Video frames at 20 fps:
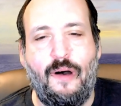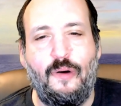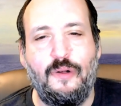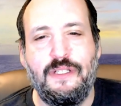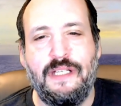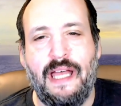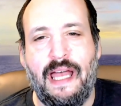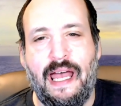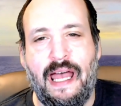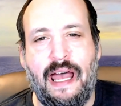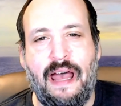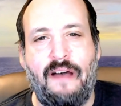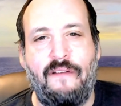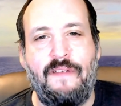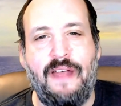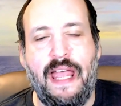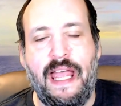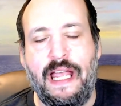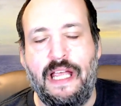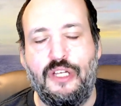to have
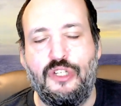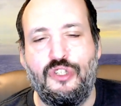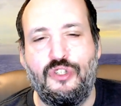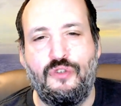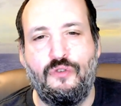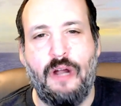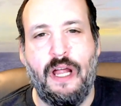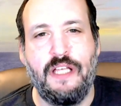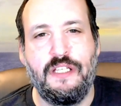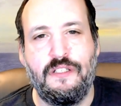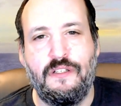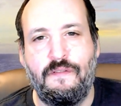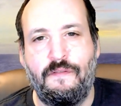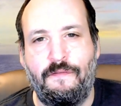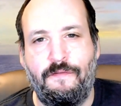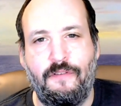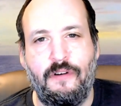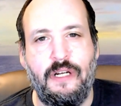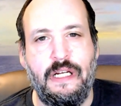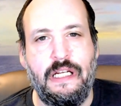a
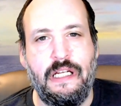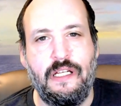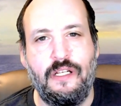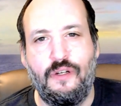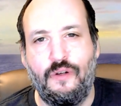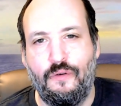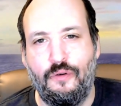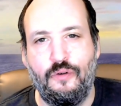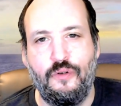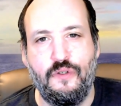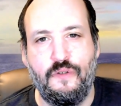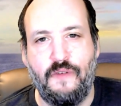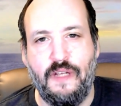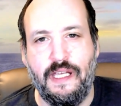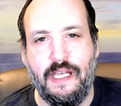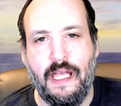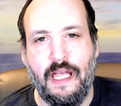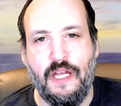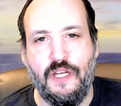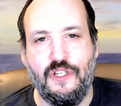stress-free cruise
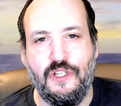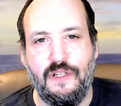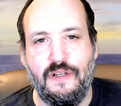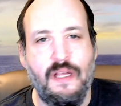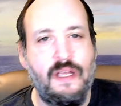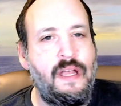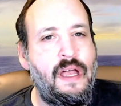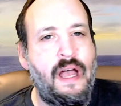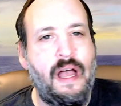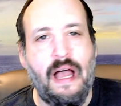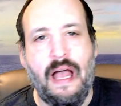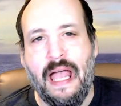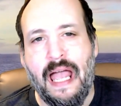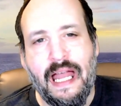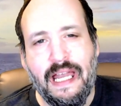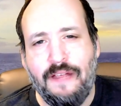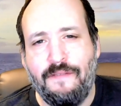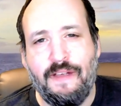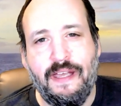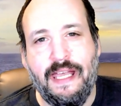vacation.
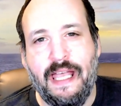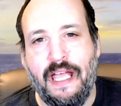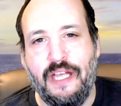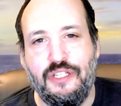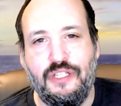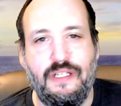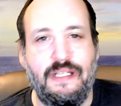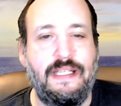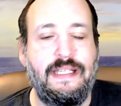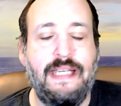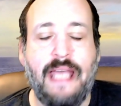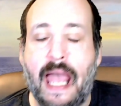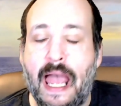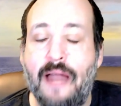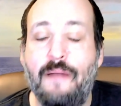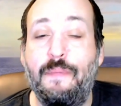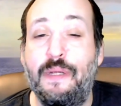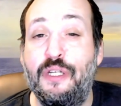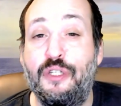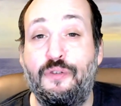Any vacation can
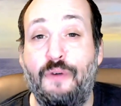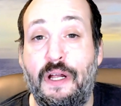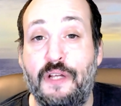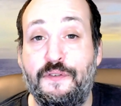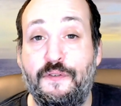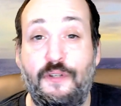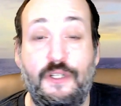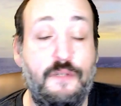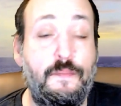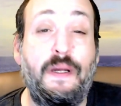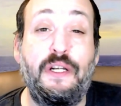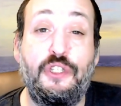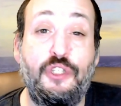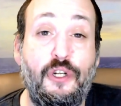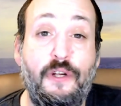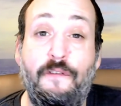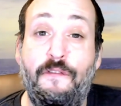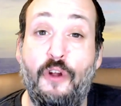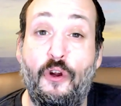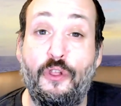be stressful, especially
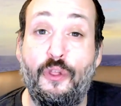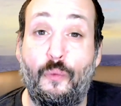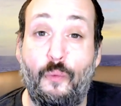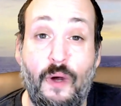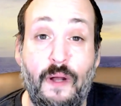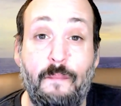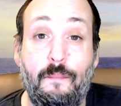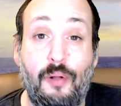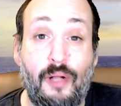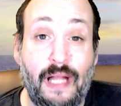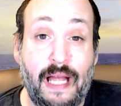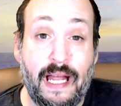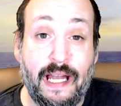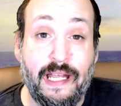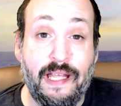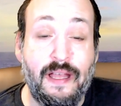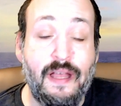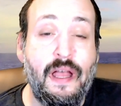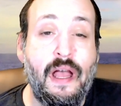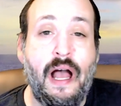if you're the one planning.
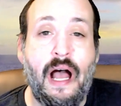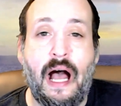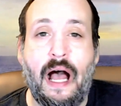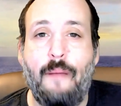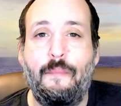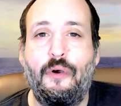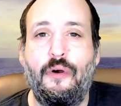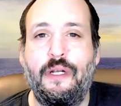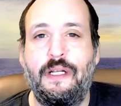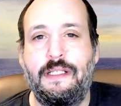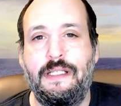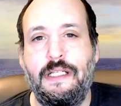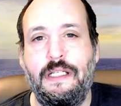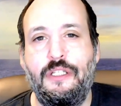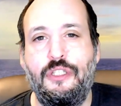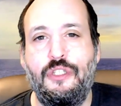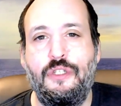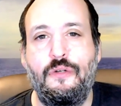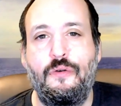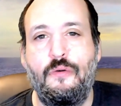I'm going to
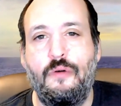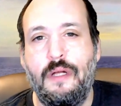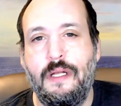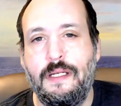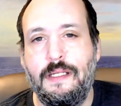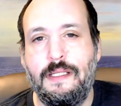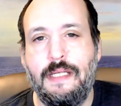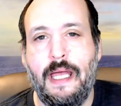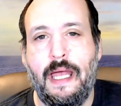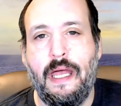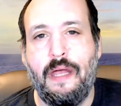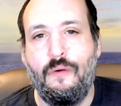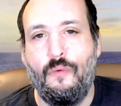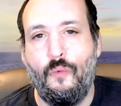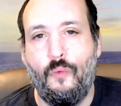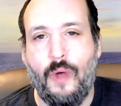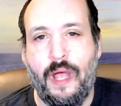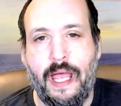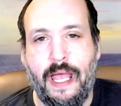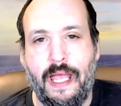teach you 10
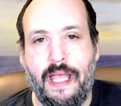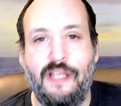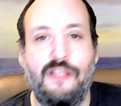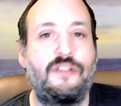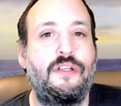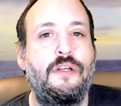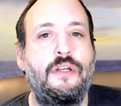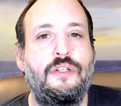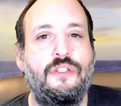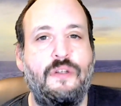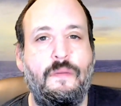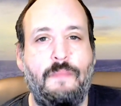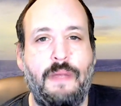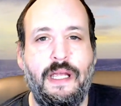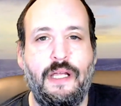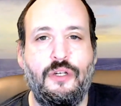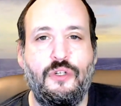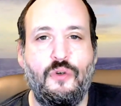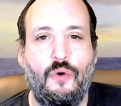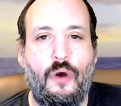ways to make
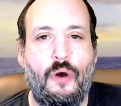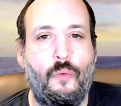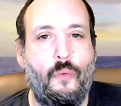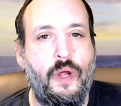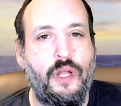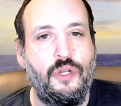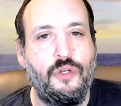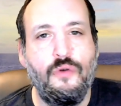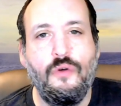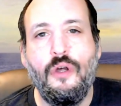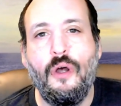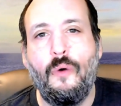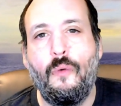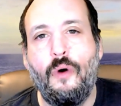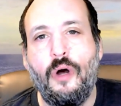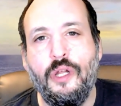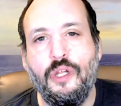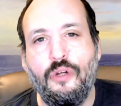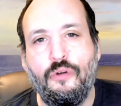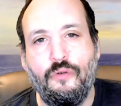sure when you go
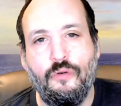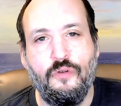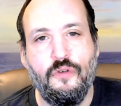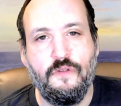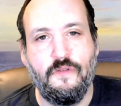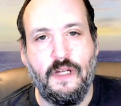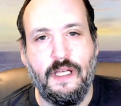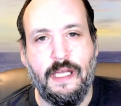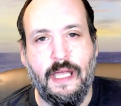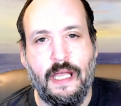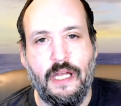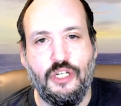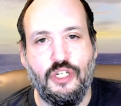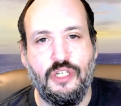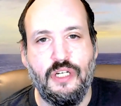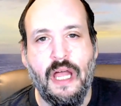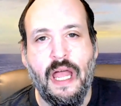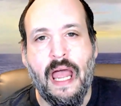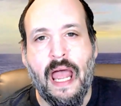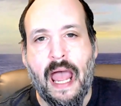on your cruise vacation,
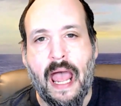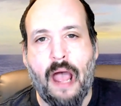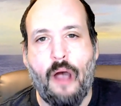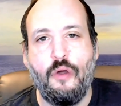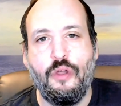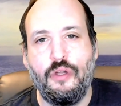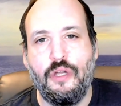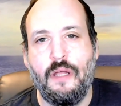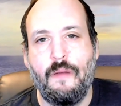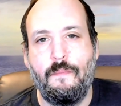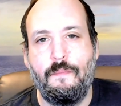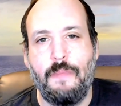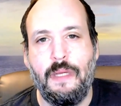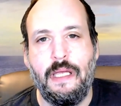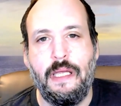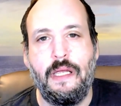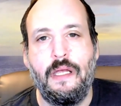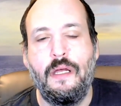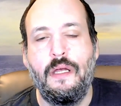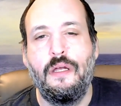how you can
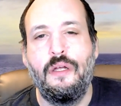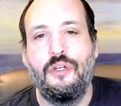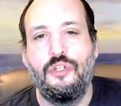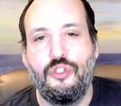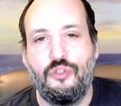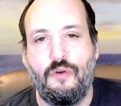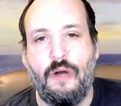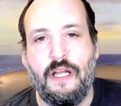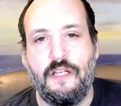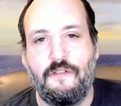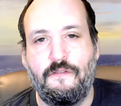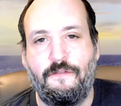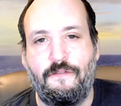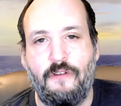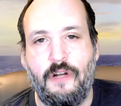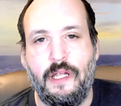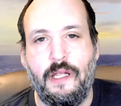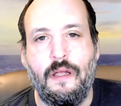be stress-free